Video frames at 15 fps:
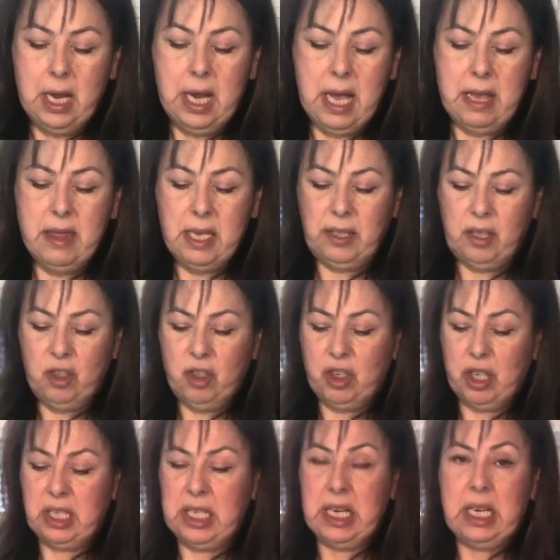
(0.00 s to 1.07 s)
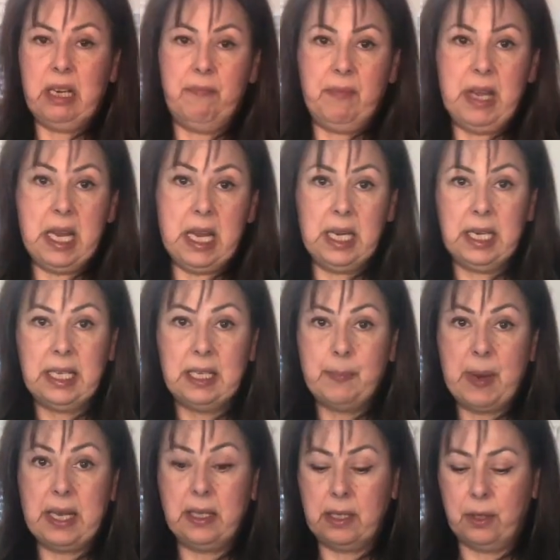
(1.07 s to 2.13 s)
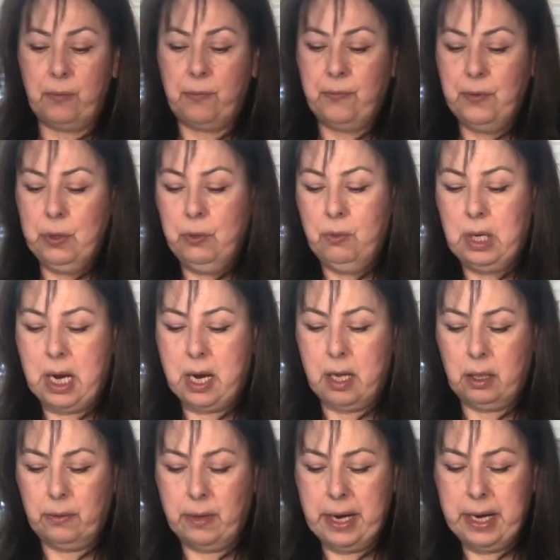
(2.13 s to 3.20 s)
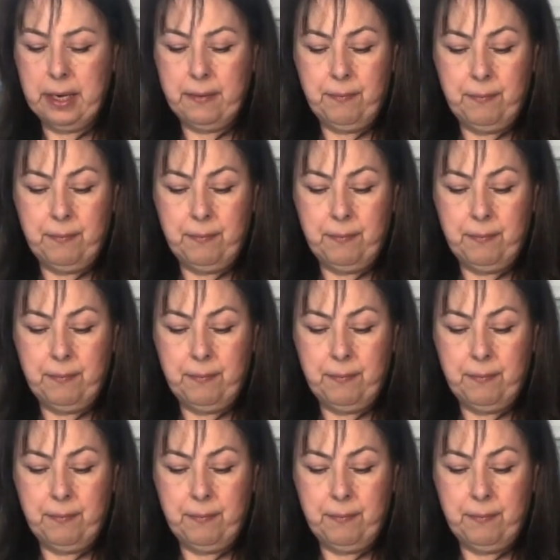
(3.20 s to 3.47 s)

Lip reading: and this is just inexpensive food coloring,